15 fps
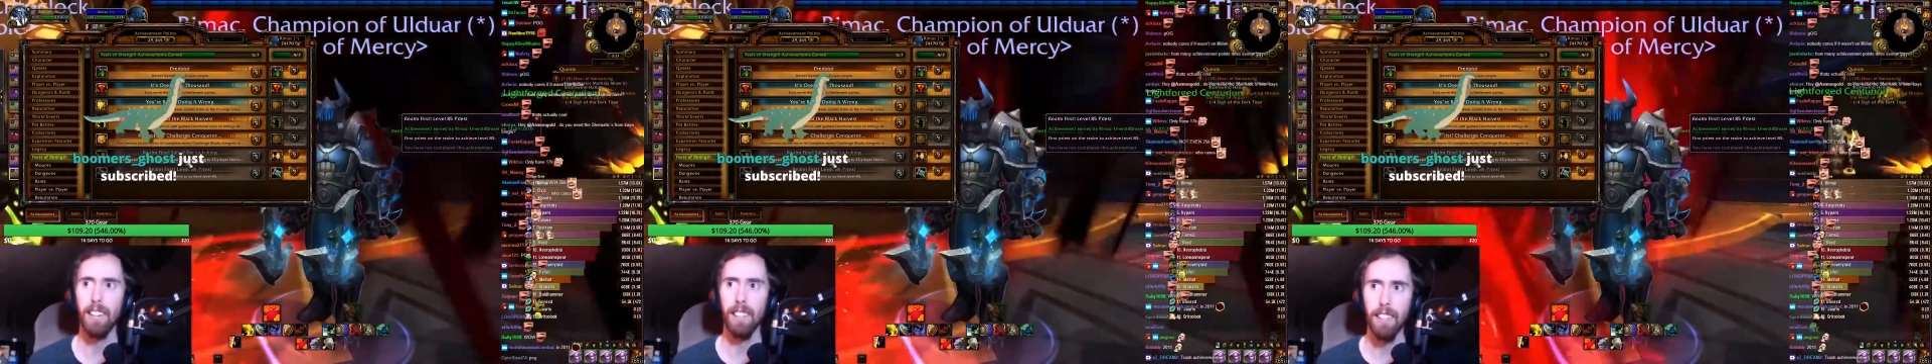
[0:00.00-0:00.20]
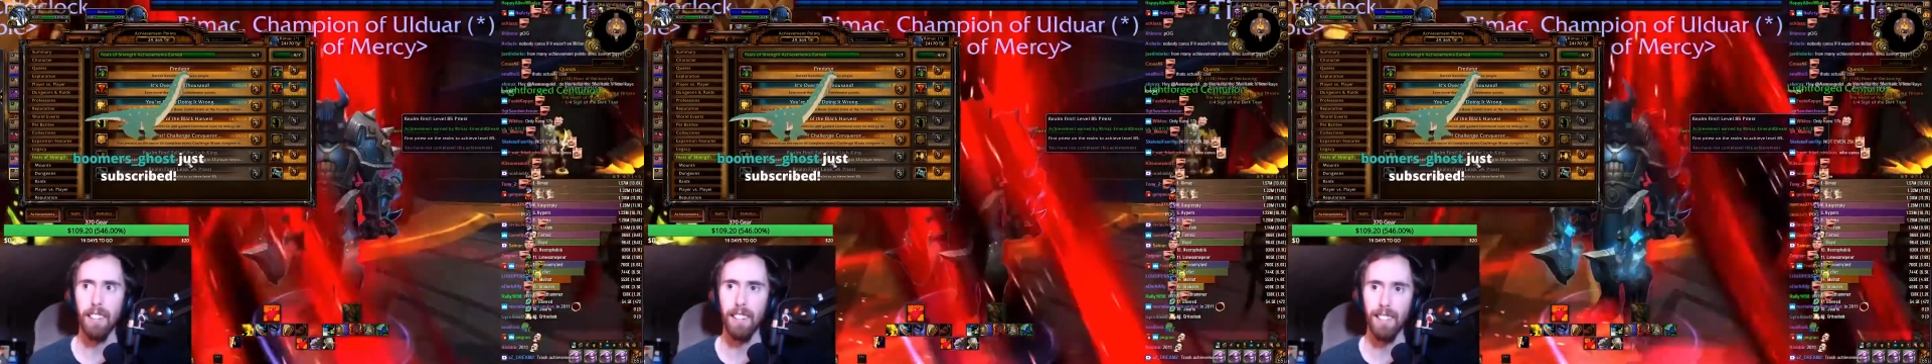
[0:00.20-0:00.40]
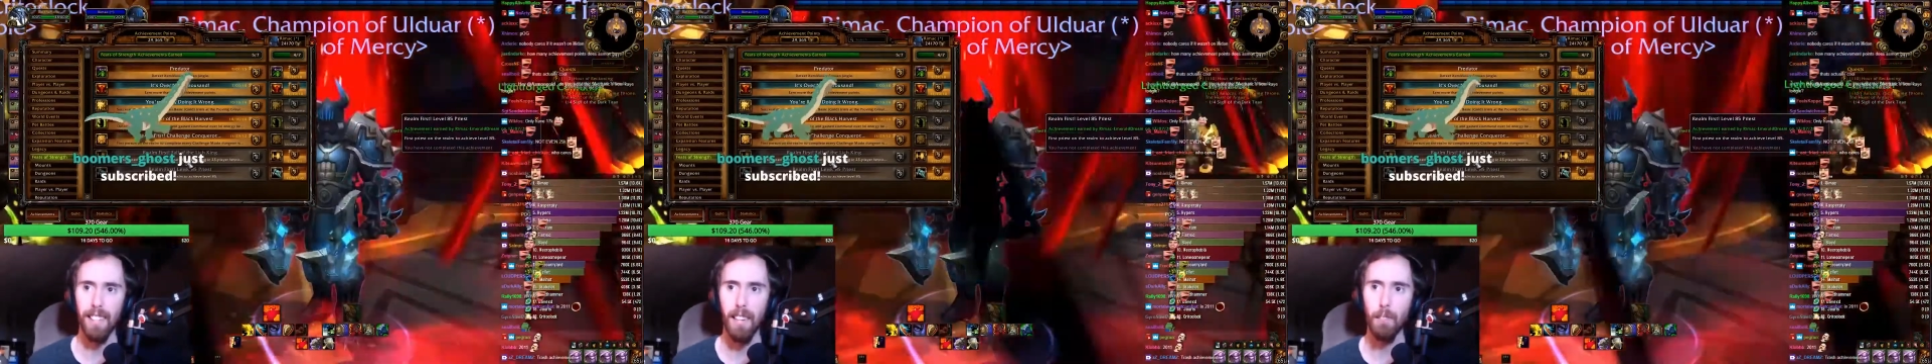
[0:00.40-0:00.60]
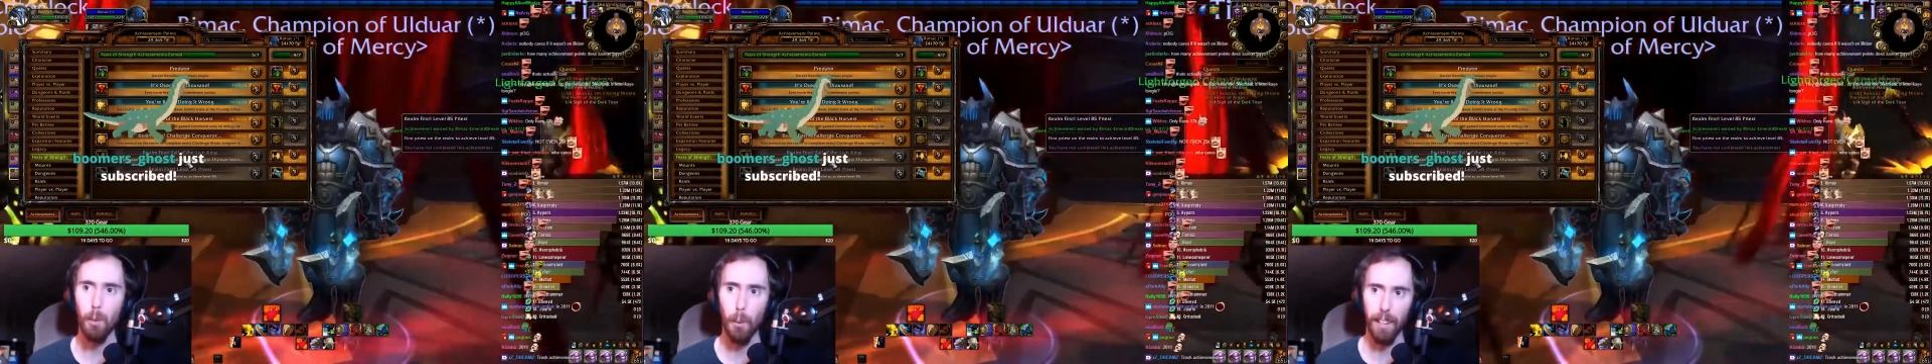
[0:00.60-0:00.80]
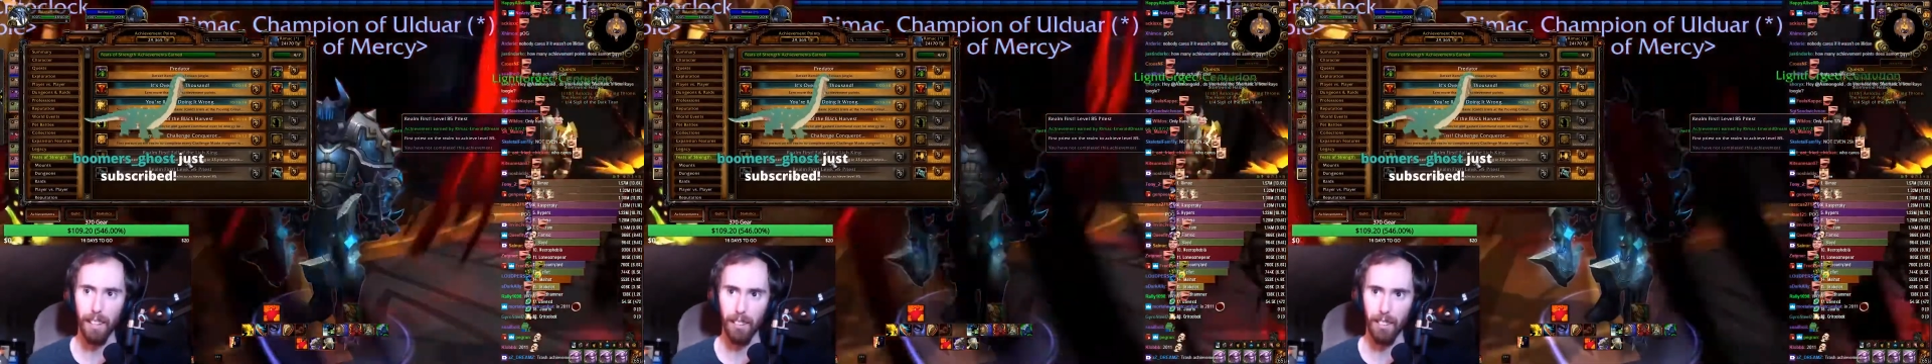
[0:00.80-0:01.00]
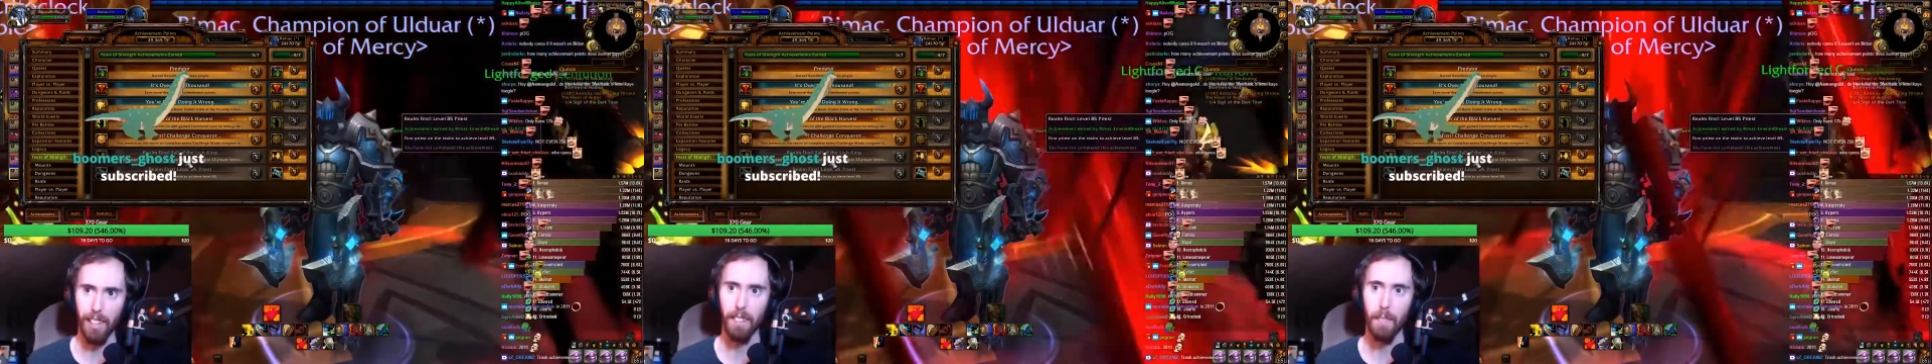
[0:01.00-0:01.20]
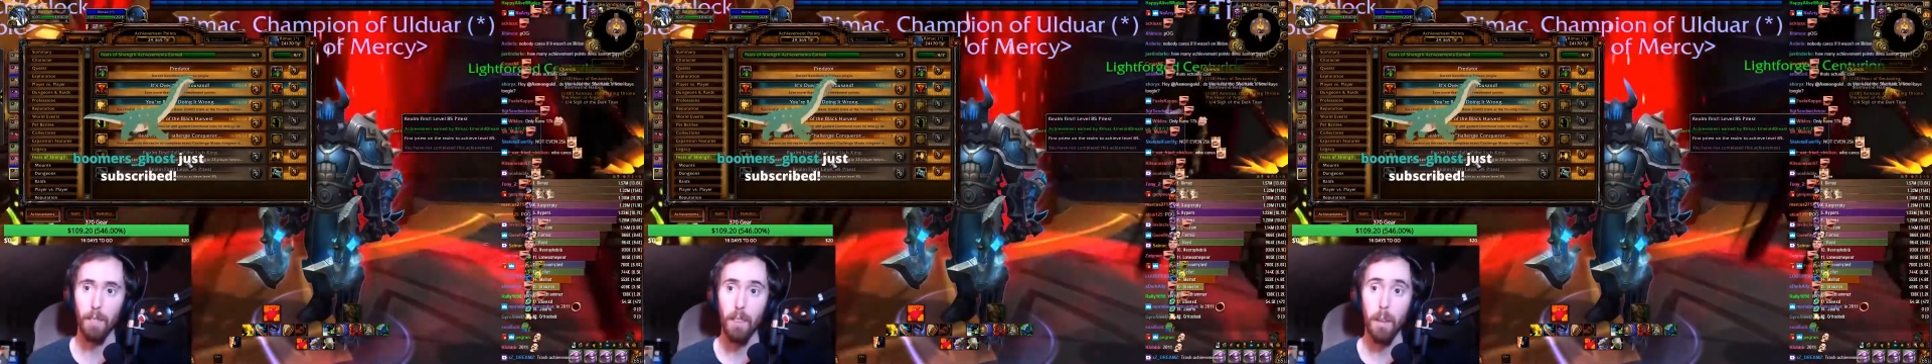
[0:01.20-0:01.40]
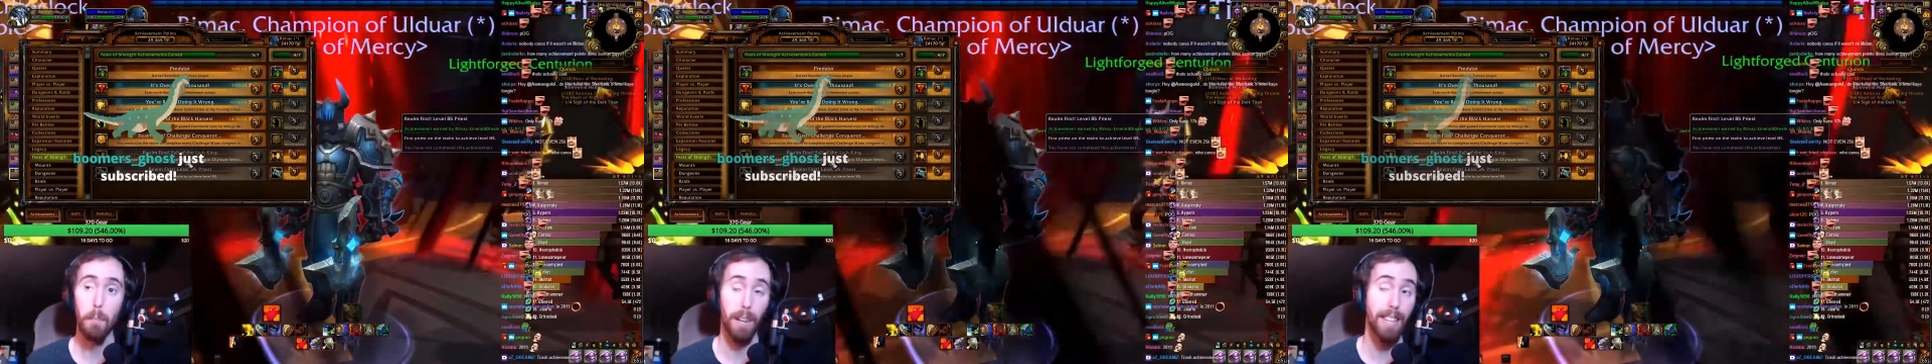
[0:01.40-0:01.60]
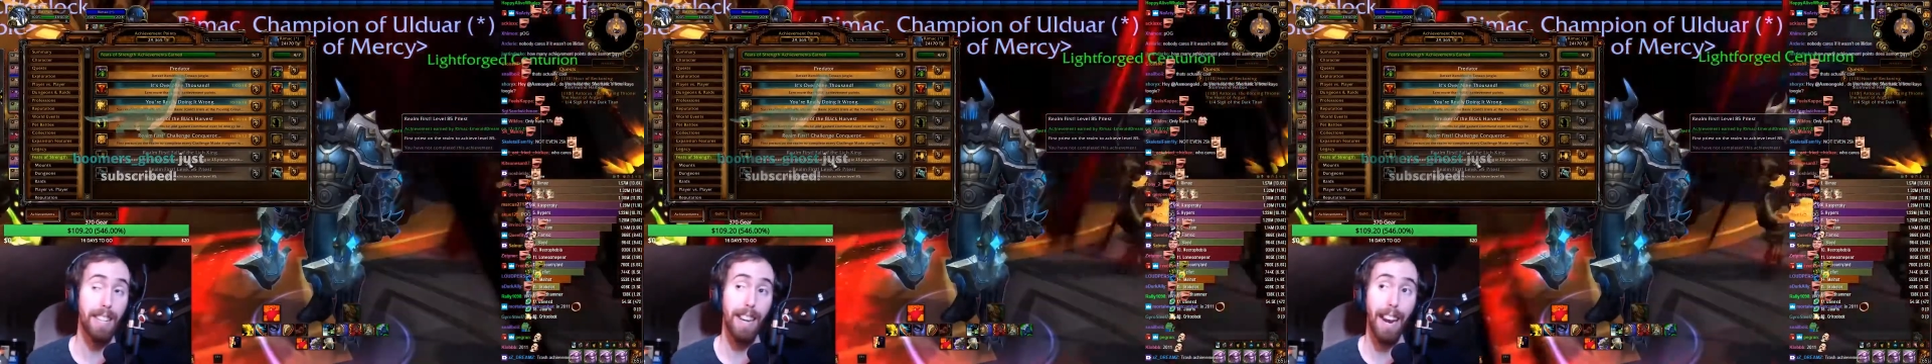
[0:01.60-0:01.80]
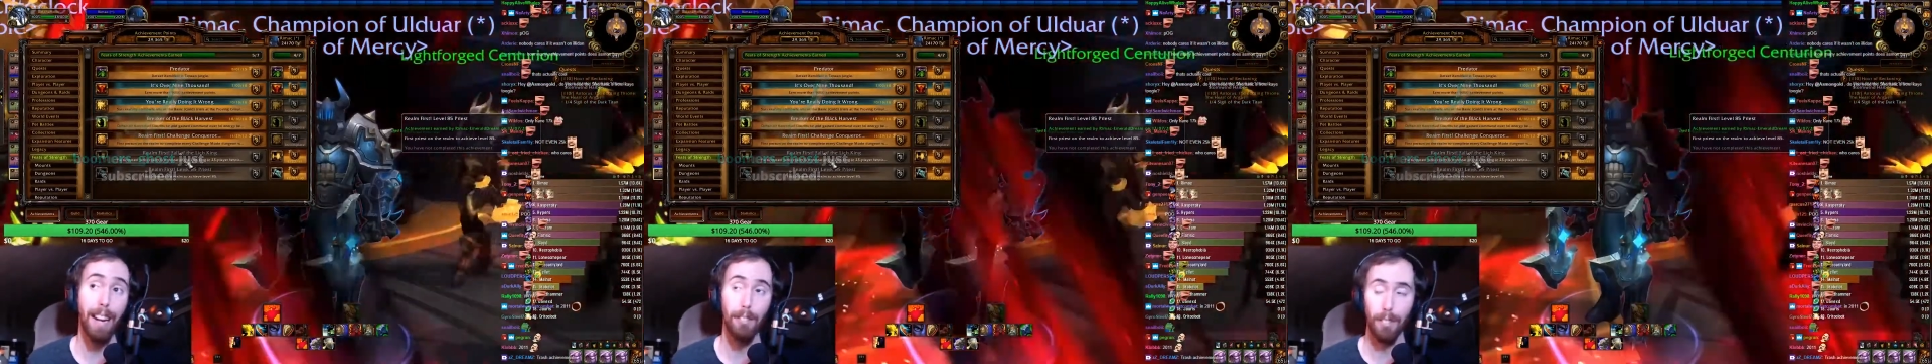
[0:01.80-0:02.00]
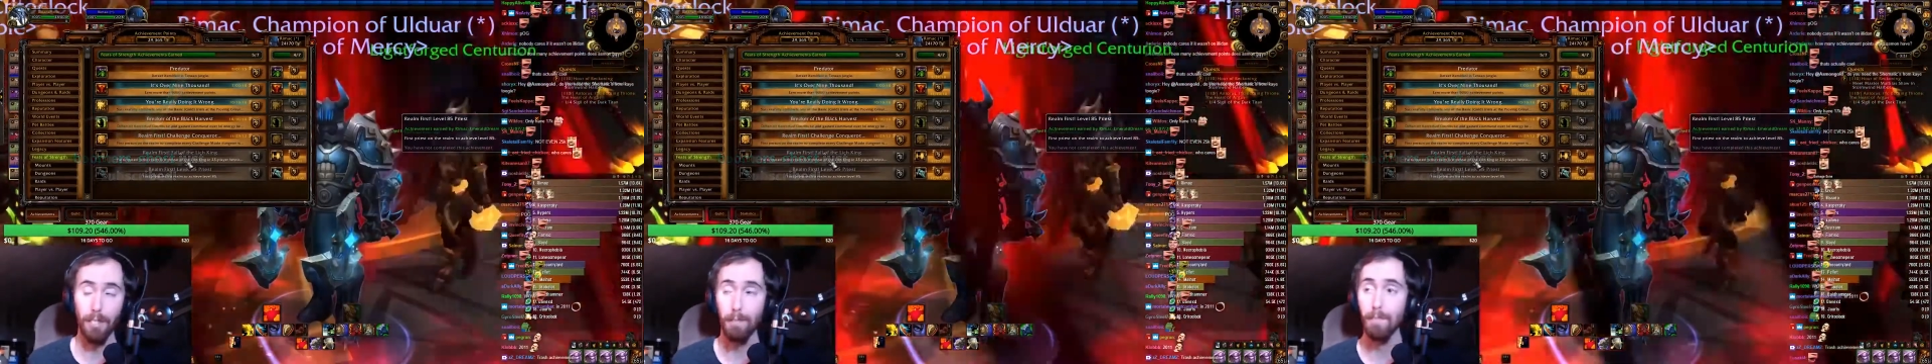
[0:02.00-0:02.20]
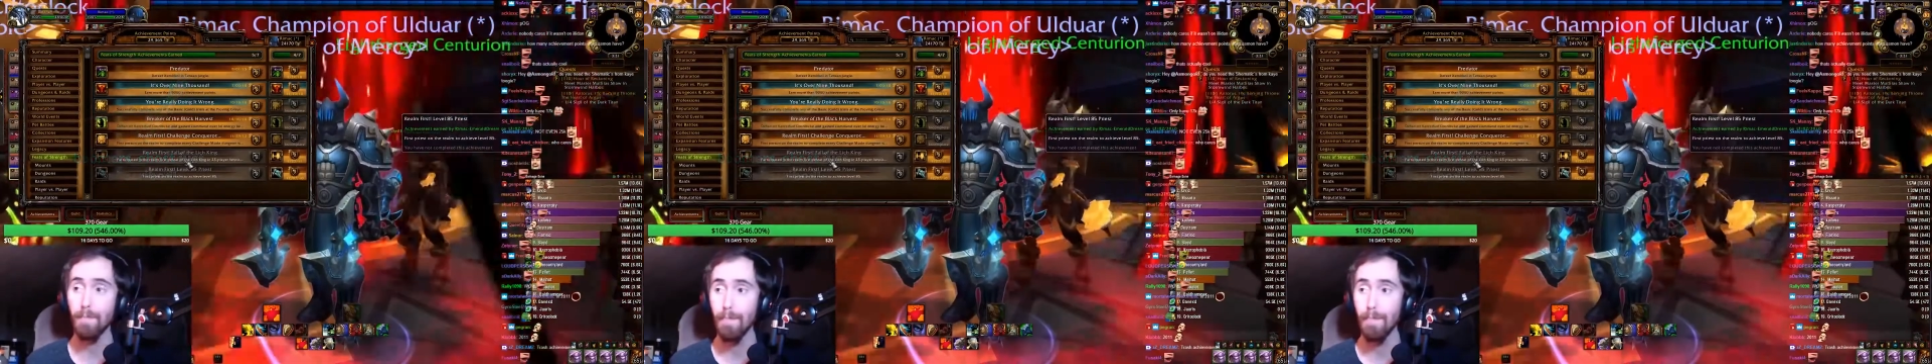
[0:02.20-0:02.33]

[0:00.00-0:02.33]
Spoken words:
that didn't give you anything. But he has it.